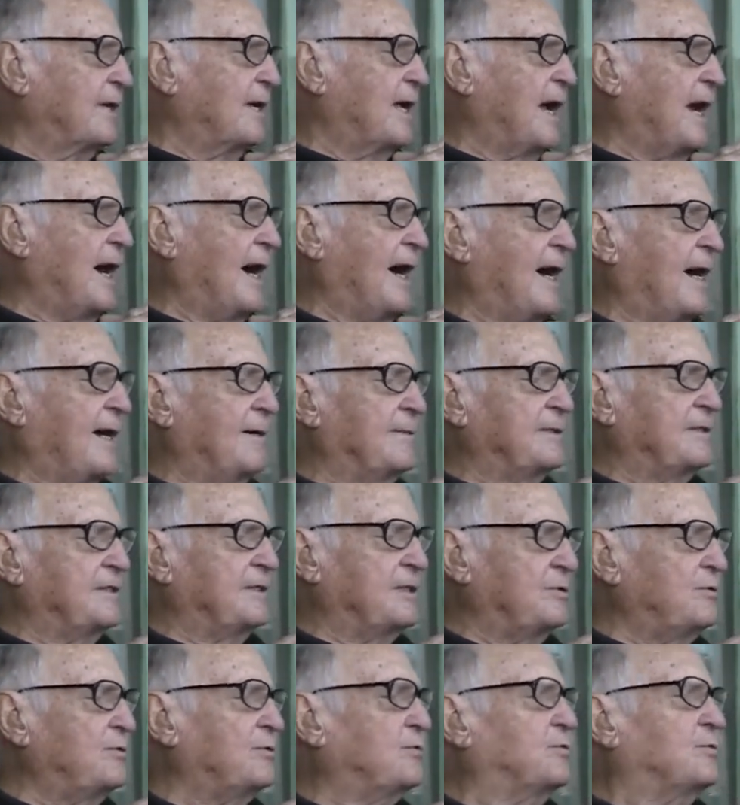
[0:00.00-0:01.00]

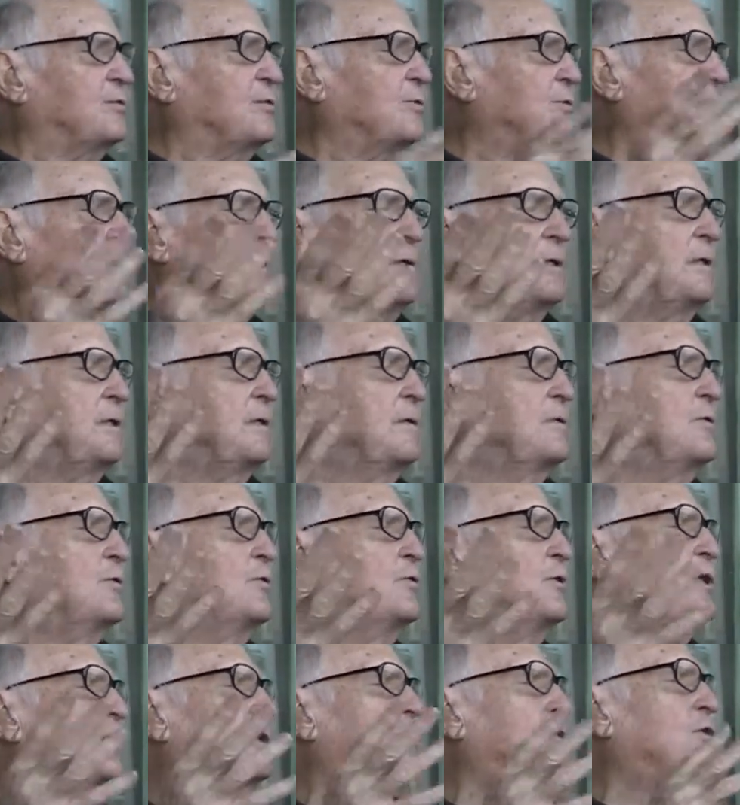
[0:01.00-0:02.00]
You
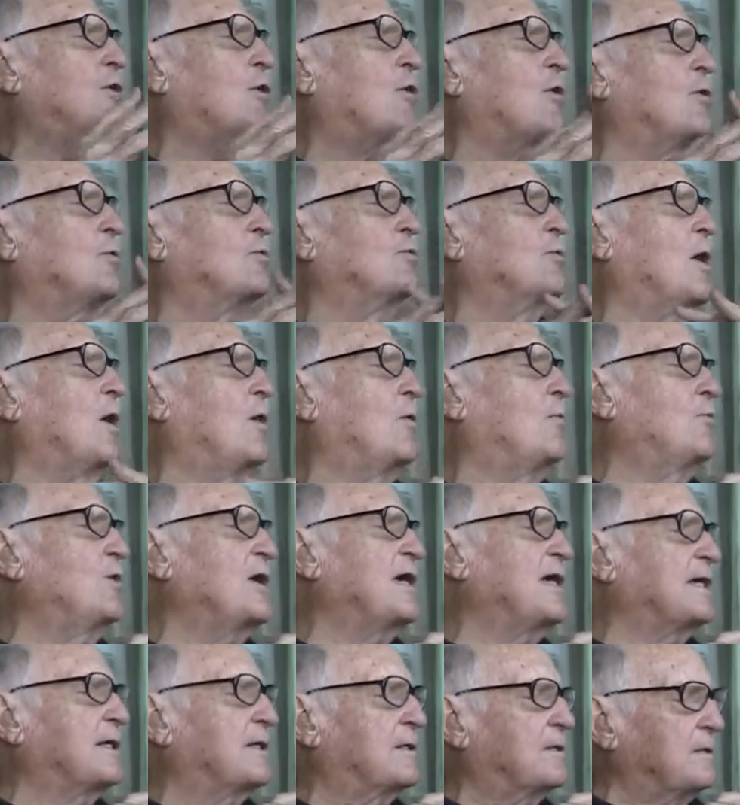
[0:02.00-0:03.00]
could go a
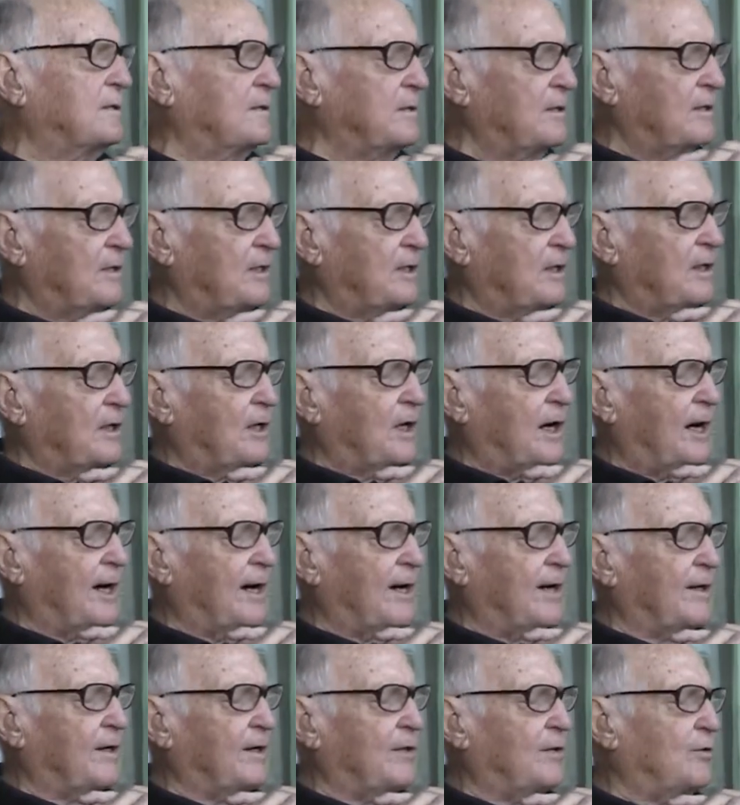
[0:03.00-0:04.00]
week
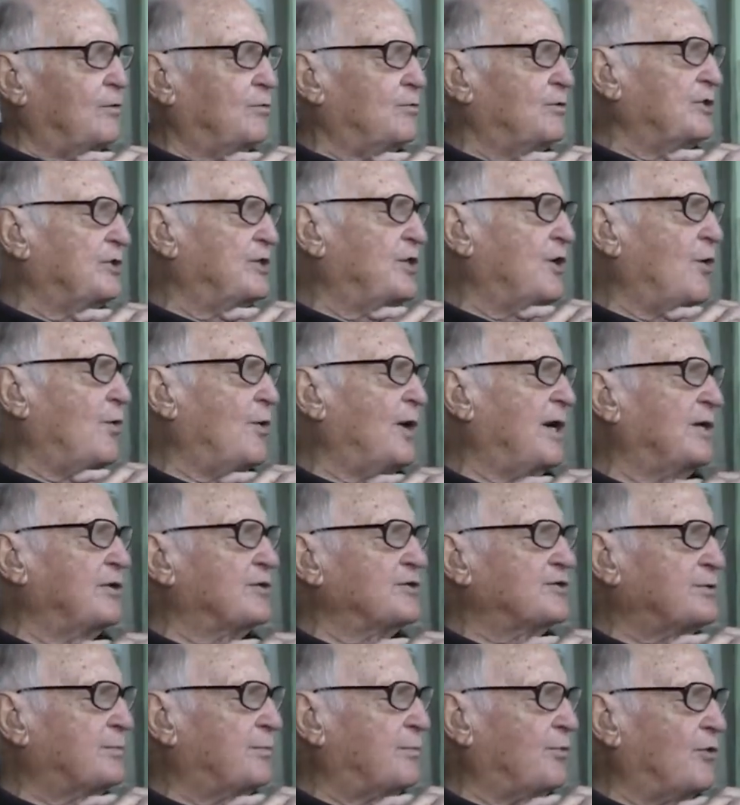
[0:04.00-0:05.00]
with no air
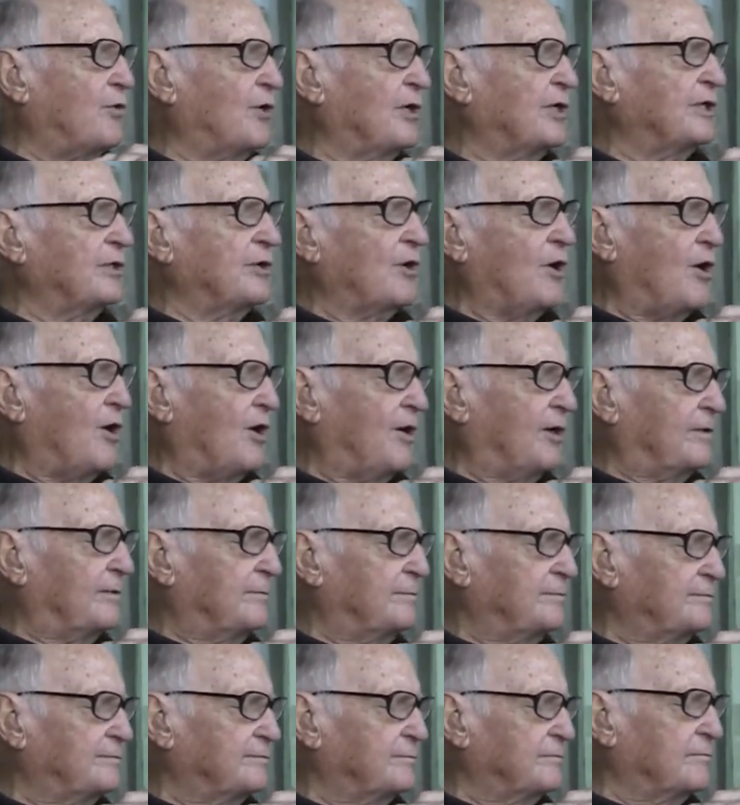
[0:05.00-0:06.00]
support at all.
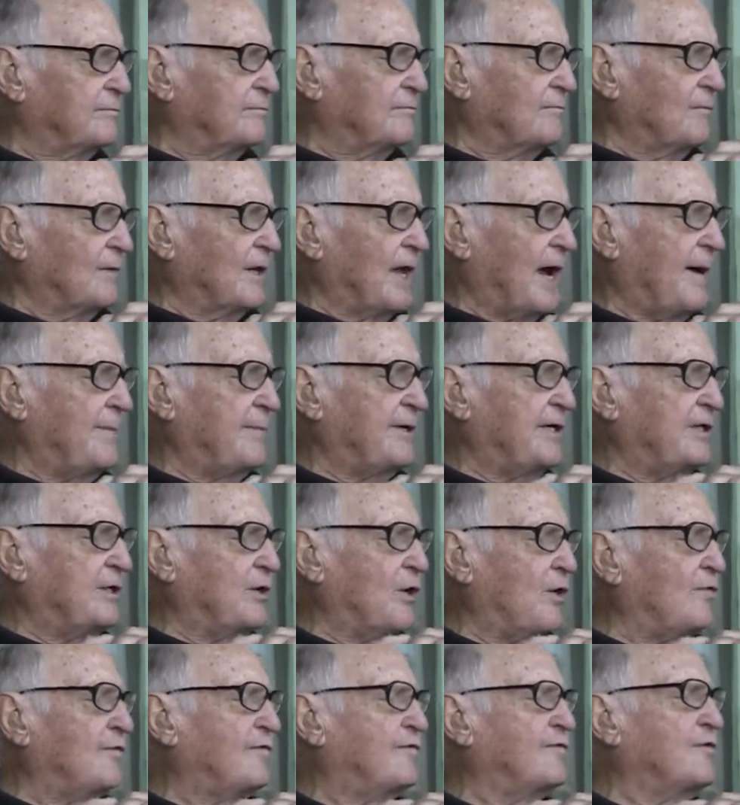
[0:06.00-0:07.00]
I mean,
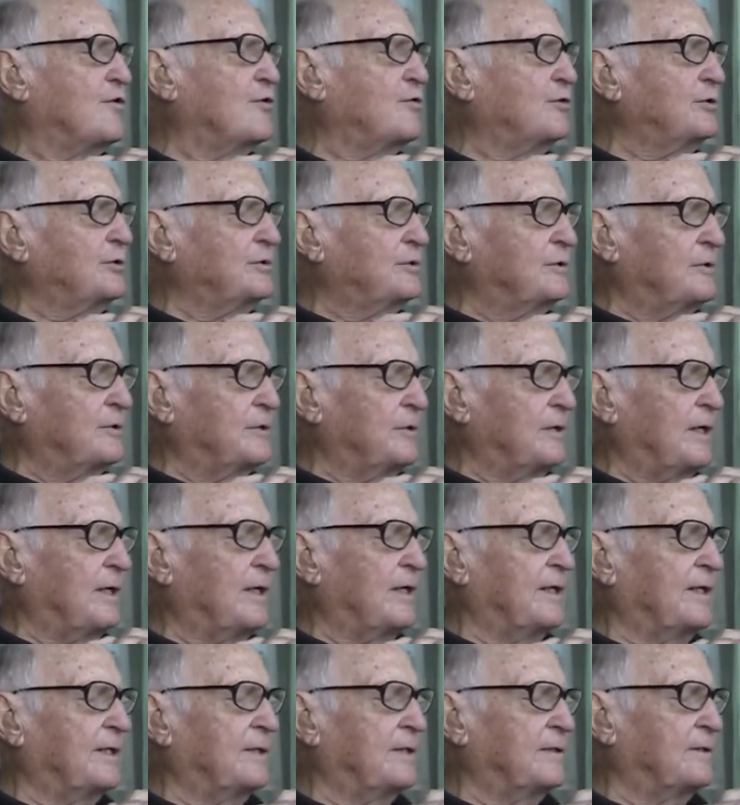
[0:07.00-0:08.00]
no food,
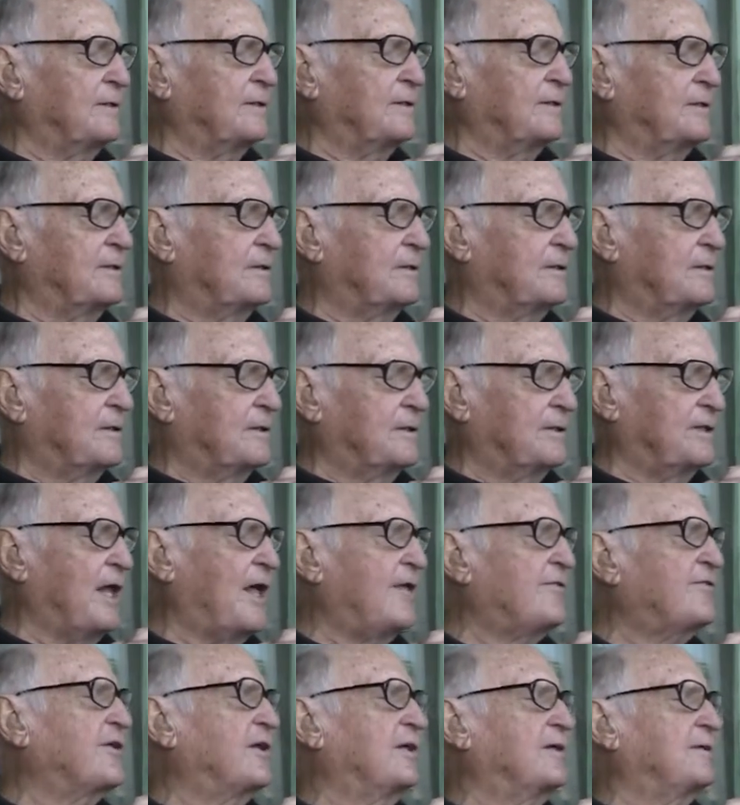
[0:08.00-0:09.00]

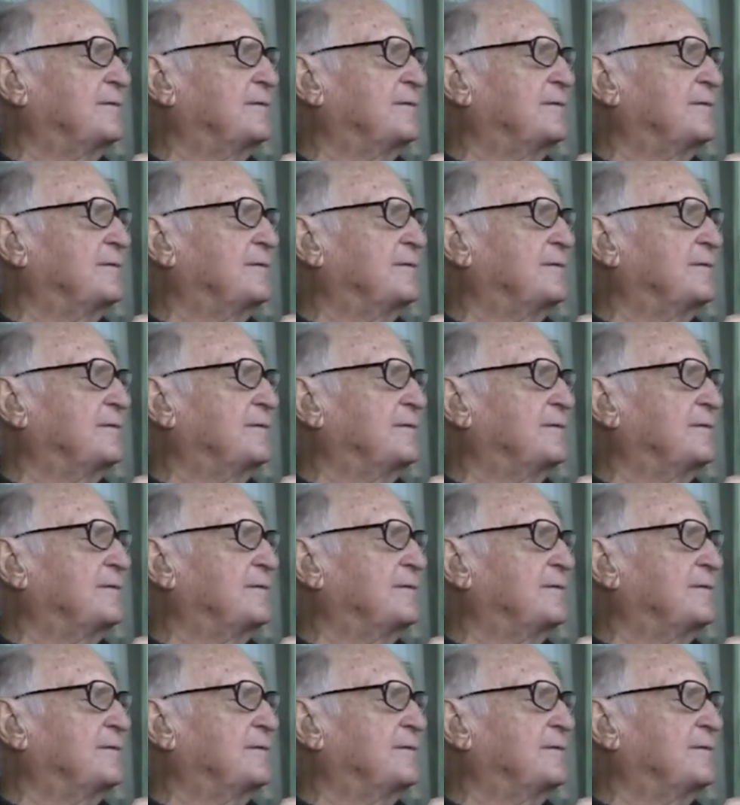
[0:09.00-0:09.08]
nothing.